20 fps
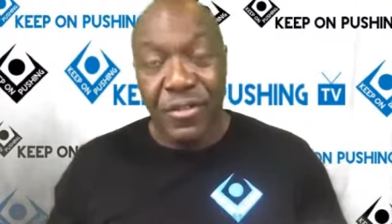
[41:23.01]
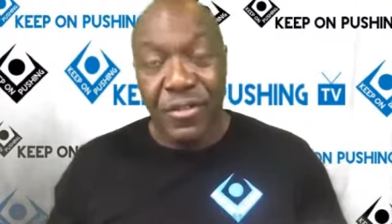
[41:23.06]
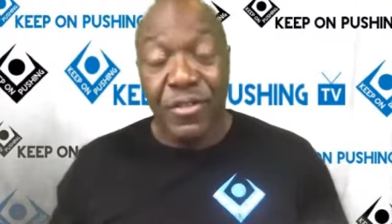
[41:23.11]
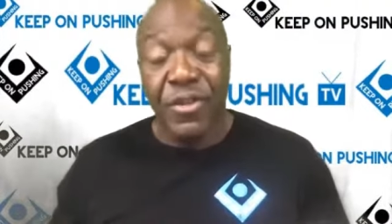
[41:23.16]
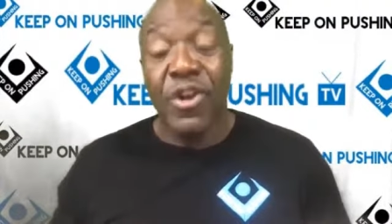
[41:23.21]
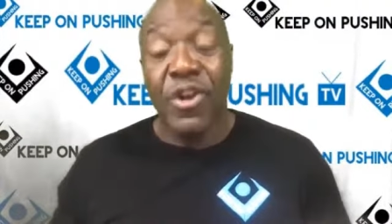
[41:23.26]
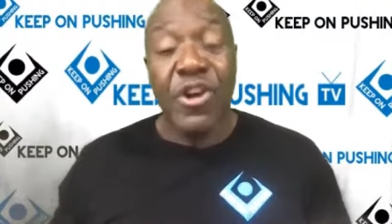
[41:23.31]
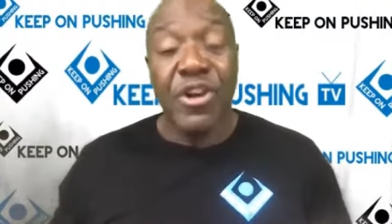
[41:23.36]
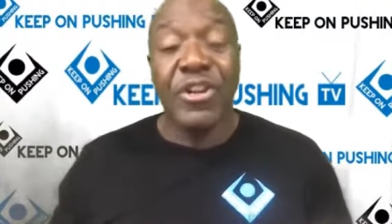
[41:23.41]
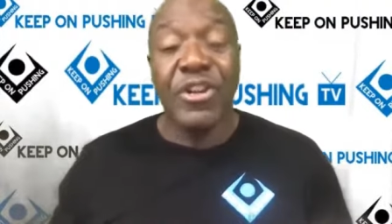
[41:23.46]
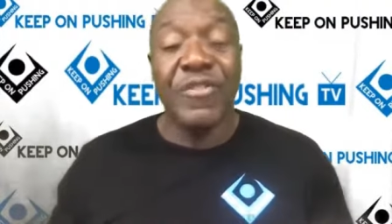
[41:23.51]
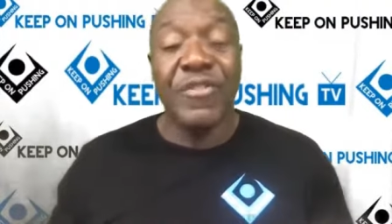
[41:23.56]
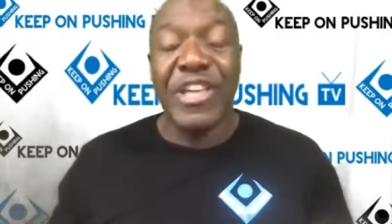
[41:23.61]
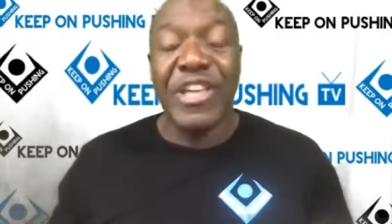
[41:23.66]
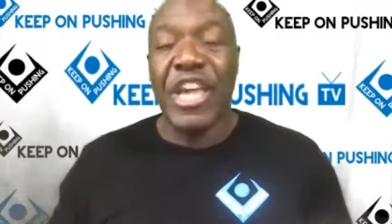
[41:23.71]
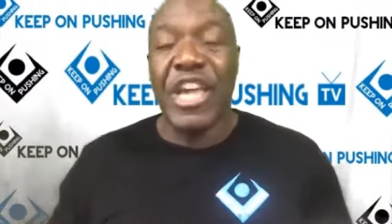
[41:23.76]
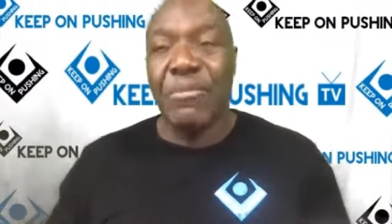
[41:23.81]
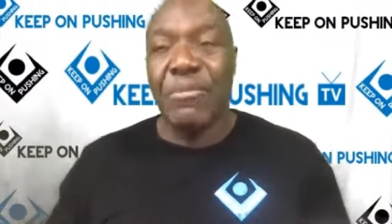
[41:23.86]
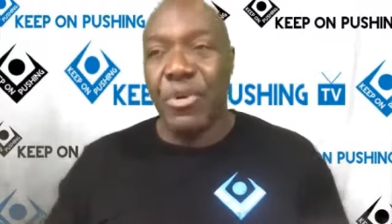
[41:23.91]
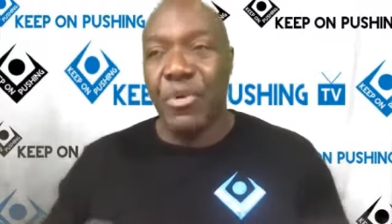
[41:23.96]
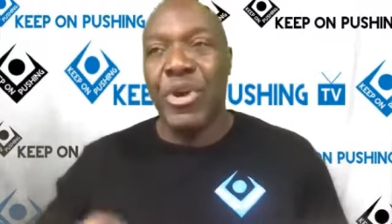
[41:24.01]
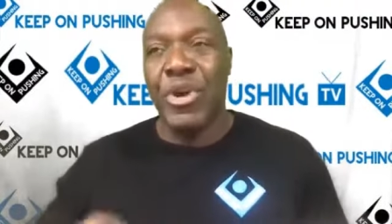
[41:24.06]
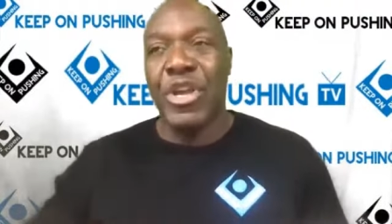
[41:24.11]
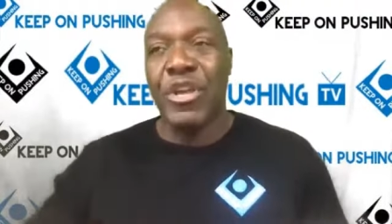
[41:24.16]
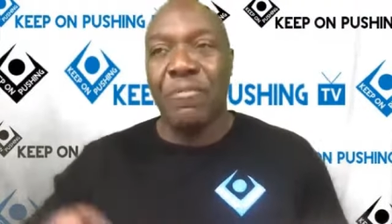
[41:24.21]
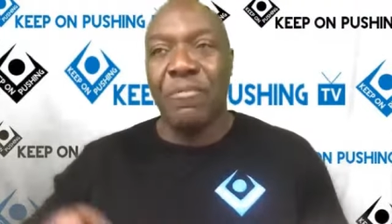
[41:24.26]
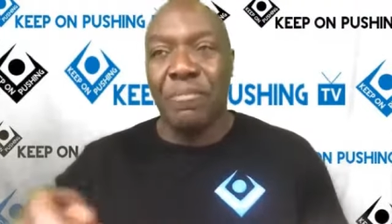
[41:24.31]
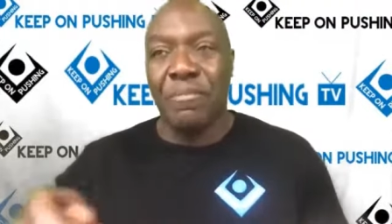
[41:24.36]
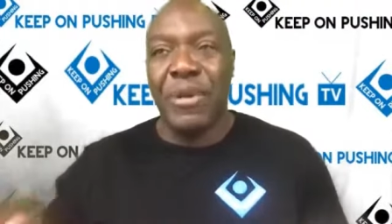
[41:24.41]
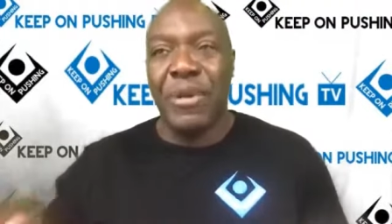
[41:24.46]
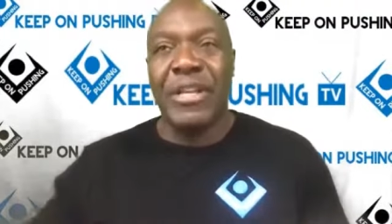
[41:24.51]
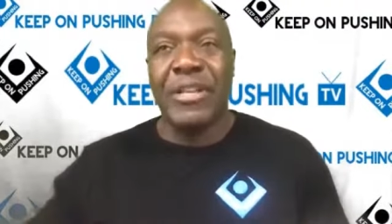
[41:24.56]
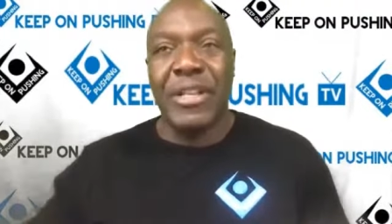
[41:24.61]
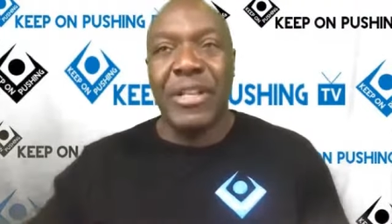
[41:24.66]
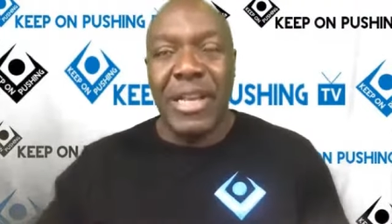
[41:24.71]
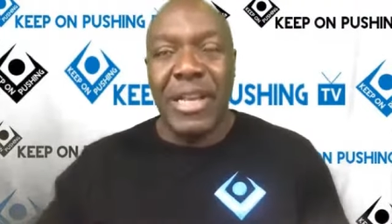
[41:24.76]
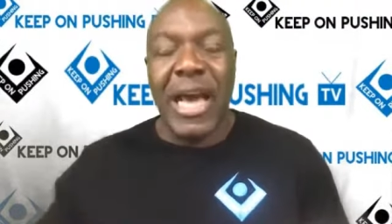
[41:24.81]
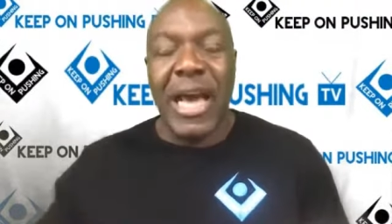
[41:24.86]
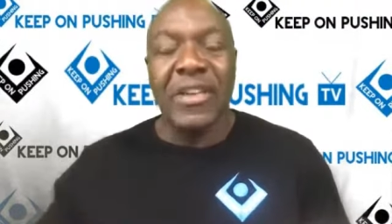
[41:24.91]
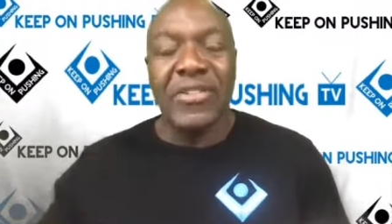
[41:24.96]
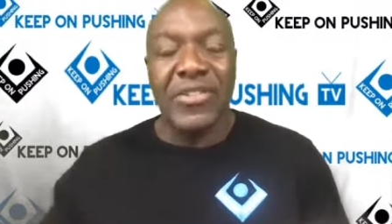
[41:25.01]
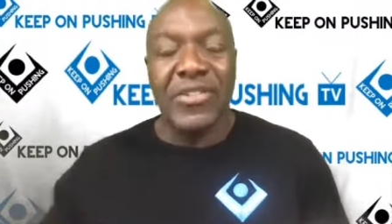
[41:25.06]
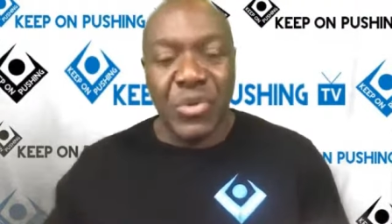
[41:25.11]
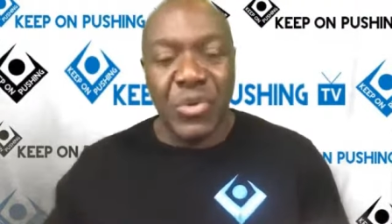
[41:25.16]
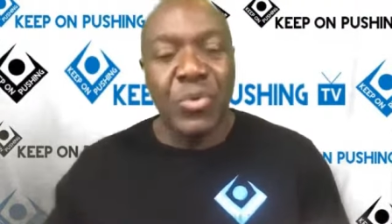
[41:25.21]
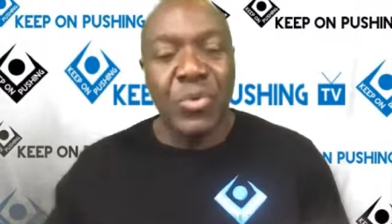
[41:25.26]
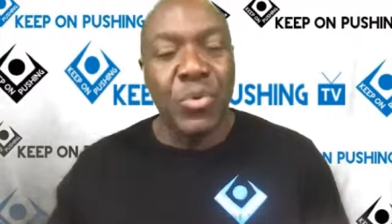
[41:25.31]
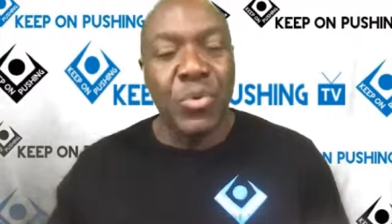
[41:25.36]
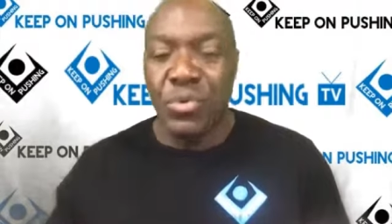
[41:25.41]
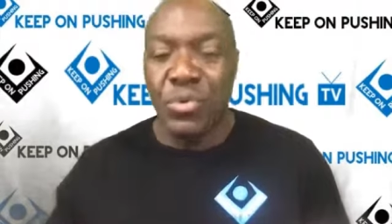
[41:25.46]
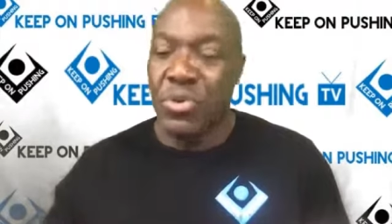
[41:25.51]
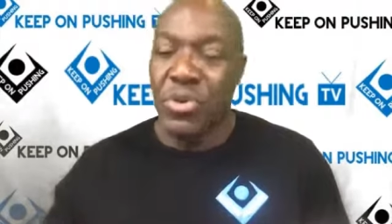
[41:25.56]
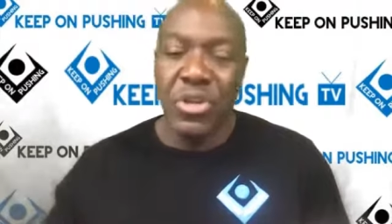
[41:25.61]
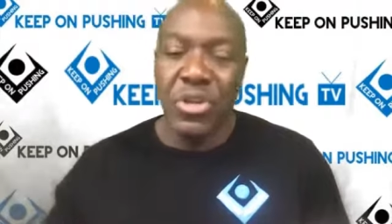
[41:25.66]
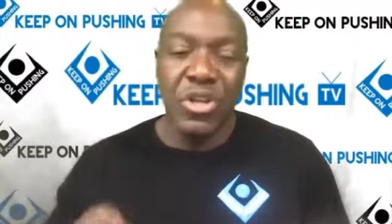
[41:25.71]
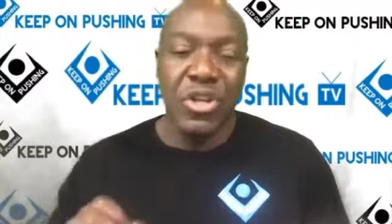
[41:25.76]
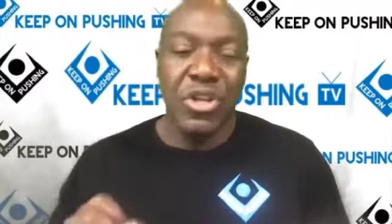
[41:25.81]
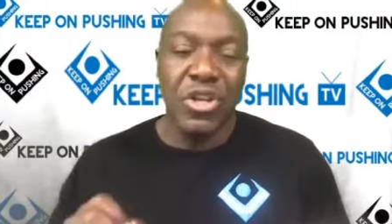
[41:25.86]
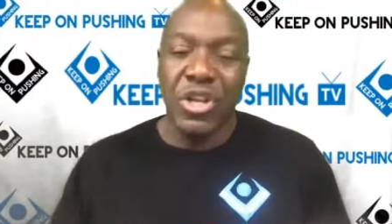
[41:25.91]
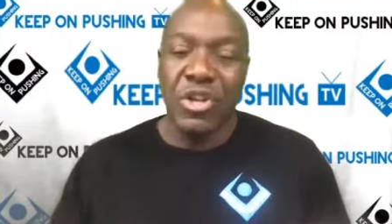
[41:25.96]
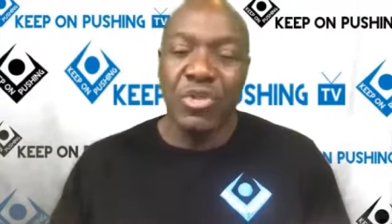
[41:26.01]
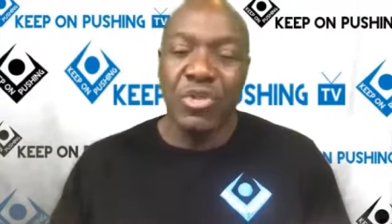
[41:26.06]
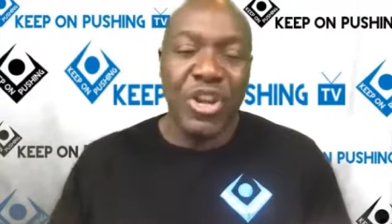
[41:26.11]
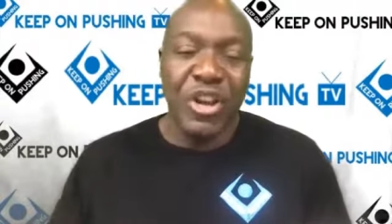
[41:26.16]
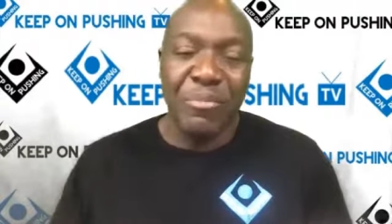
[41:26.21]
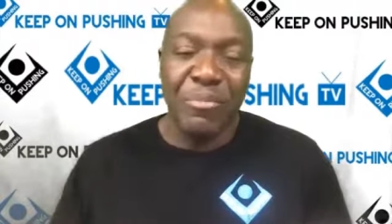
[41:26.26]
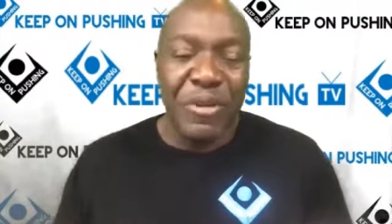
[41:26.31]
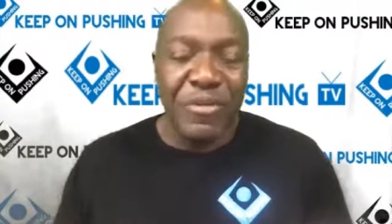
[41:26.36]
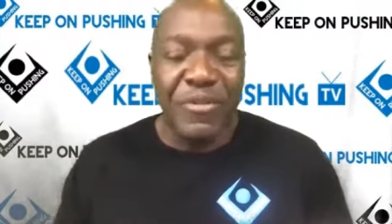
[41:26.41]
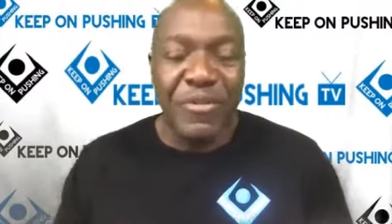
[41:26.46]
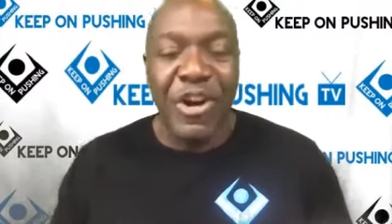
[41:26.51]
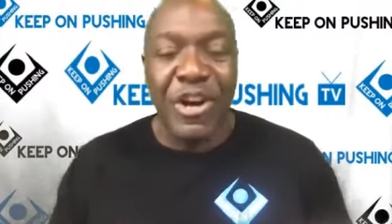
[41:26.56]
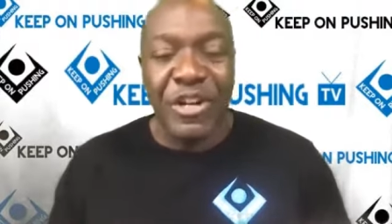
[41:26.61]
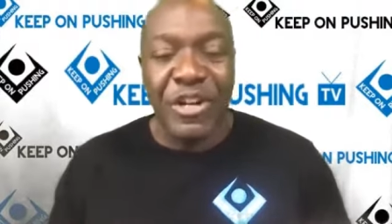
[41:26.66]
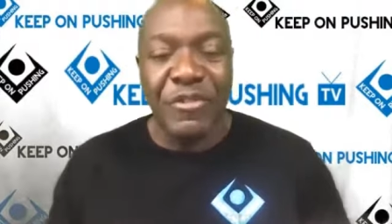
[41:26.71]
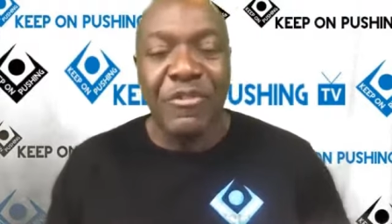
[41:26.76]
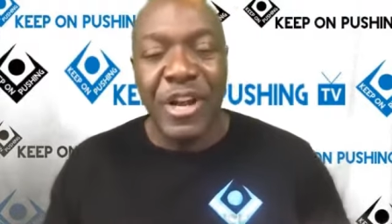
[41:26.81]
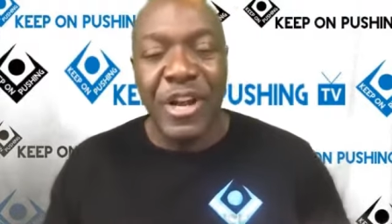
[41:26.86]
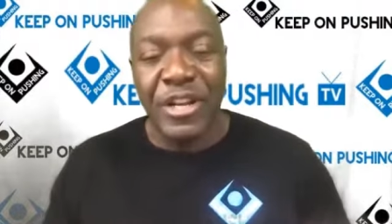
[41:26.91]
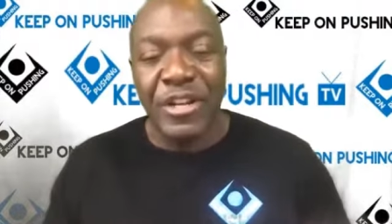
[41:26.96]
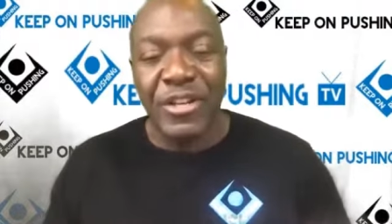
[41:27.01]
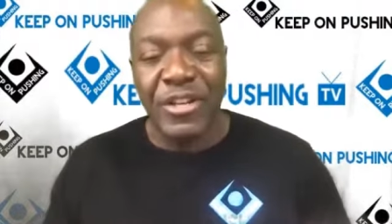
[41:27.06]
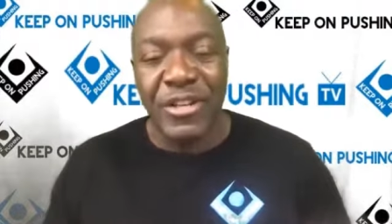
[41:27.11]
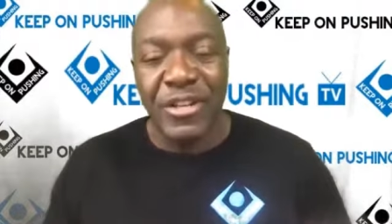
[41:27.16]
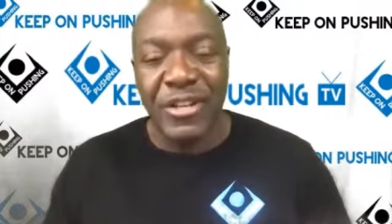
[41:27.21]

third of the game the way you've played the last 2, it would have been very different.